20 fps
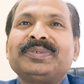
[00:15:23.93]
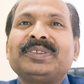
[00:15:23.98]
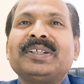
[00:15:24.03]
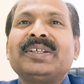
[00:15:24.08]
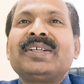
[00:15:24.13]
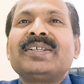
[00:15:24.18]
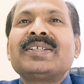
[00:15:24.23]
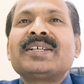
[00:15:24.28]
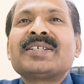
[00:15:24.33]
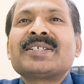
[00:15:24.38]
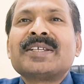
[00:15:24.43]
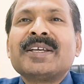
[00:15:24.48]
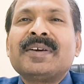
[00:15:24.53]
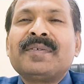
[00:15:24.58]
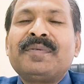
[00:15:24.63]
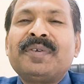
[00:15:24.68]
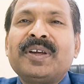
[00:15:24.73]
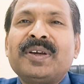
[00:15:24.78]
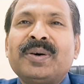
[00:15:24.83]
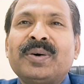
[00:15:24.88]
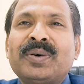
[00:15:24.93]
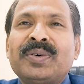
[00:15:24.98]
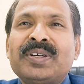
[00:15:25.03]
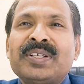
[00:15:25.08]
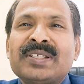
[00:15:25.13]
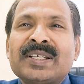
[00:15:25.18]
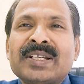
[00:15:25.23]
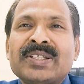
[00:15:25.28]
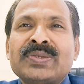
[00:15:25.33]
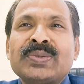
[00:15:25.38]
It is a safe way or
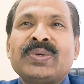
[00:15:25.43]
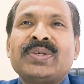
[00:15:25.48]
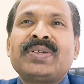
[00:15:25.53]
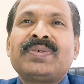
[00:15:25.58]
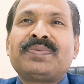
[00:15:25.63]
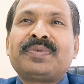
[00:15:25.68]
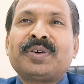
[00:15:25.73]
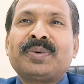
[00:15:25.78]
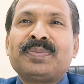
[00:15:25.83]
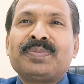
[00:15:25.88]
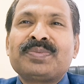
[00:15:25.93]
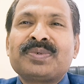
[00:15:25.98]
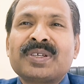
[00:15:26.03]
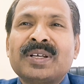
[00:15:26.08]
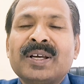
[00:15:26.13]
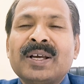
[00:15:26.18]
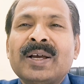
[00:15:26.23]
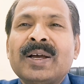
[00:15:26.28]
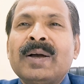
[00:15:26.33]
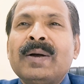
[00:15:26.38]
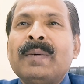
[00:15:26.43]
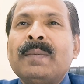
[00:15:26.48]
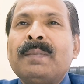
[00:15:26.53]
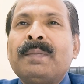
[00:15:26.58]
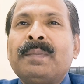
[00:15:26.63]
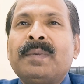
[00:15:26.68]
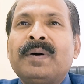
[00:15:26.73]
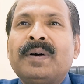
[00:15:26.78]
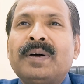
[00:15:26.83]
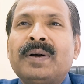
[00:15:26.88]
dissociate from
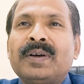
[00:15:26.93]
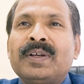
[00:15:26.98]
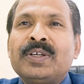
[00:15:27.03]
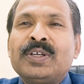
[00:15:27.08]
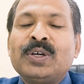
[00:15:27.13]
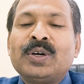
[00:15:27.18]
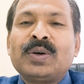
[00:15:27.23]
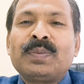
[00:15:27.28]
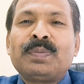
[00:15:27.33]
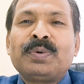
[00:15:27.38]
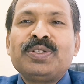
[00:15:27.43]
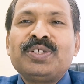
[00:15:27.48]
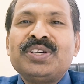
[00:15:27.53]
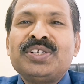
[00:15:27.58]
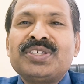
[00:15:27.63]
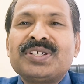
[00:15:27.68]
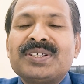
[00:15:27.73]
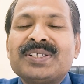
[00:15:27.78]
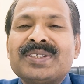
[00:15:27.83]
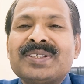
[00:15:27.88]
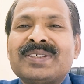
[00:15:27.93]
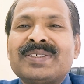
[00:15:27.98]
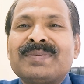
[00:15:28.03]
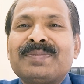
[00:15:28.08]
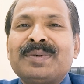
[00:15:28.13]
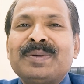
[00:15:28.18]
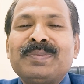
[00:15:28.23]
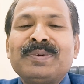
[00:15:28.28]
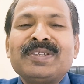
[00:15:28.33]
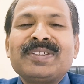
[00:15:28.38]
your positions.
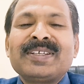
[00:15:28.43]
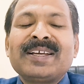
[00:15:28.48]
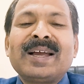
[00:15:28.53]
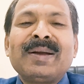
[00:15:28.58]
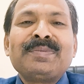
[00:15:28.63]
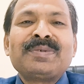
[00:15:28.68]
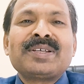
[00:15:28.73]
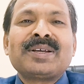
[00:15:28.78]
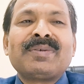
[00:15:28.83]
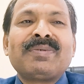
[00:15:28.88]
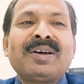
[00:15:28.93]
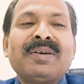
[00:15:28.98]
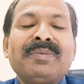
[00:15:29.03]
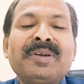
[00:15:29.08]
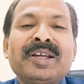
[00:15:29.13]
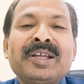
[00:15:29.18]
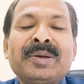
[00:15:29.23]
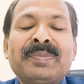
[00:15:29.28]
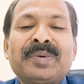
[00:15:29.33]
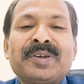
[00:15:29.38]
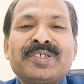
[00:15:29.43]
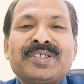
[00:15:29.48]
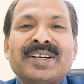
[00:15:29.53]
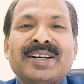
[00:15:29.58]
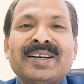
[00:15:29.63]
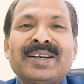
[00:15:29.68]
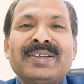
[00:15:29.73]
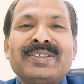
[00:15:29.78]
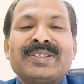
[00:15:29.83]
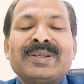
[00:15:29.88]
People say I'm surviving in
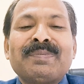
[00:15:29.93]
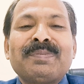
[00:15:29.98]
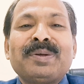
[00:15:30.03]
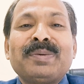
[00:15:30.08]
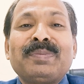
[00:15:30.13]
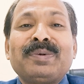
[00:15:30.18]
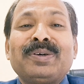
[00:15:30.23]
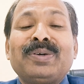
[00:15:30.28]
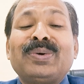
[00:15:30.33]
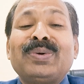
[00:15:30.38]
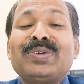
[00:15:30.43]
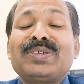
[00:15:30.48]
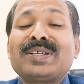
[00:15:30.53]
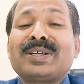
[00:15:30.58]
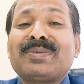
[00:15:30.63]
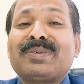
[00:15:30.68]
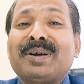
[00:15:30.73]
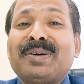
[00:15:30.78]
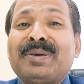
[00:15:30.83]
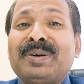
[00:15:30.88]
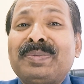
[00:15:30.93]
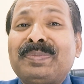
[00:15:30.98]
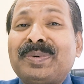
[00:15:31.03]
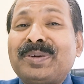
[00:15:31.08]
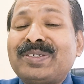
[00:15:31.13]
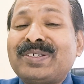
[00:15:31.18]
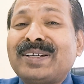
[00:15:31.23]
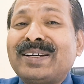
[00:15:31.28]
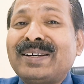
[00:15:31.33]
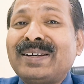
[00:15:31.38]
present. Some people don't survive in
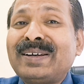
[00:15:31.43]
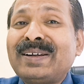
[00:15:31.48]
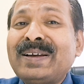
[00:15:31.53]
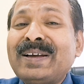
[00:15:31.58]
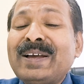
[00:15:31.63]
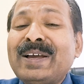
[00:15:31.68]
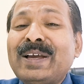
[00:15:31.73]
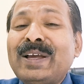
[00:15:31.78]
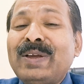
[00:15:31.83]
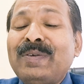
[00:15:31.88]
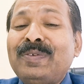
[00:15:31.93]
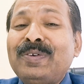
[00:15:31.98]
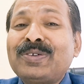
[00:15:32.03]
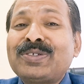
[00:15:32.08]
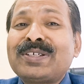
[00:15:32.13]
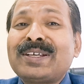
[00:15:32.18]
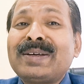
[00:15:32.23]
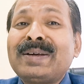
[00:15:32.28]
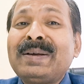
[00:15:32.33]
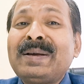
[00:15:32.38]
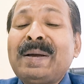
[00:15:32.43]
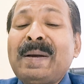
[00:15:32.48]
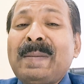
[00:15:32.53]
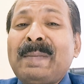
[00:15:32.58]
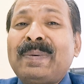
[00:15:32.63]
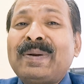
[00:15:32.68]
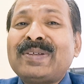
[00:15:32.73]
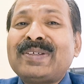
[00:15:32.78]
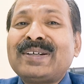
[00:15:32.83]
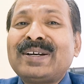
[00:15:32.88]
present. If you say
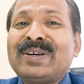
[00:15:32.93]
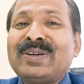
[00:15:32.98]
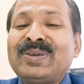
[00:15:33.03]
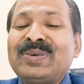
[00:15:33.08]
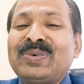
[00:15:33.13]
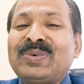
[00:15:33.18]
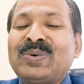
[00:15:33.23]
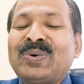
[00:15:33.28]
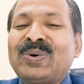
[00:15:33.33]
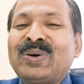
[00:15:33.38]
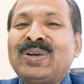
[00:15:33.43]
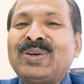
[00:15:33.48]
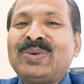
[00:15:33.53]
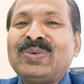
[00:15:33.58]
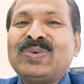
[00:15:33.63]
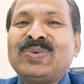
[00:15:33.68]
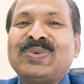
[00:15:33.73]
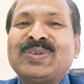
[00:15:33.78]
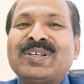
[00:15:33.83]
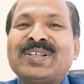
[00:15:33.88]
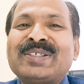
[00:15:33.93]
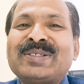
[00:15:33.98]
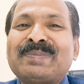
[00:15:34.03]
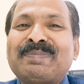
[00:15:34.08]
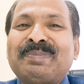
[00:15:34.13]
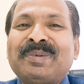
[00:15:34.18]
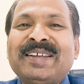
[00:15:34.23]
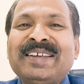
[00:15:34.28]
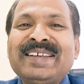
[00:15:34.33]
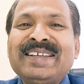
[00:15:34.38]
present, you go in 2 words,
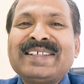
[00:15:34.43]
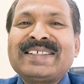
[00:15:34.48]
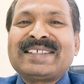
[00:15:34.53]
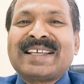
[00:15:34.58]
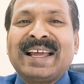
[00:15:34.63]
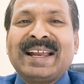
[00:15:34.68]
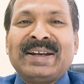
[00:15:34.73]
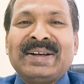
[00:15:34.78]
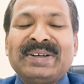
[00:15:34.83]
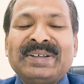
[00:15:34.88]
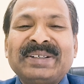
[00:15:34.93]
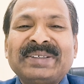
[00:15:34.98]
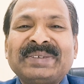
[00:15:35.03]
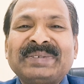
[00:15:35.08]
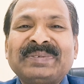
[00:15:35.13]
present.